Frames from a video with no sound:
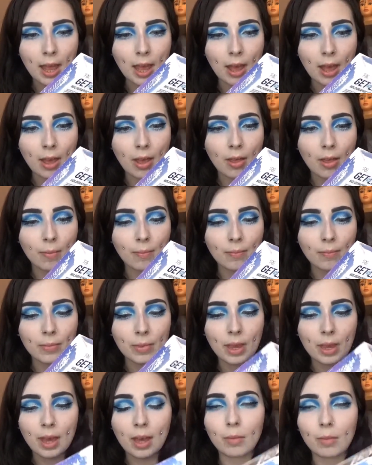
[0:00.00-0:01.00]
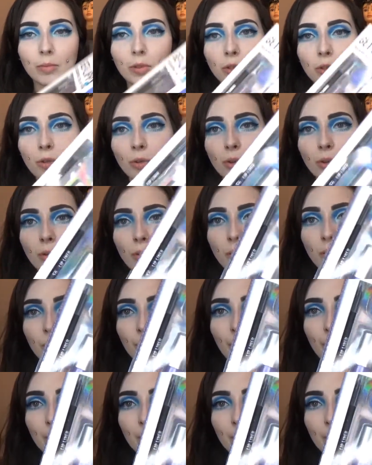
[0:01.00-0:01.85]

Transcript: I'm super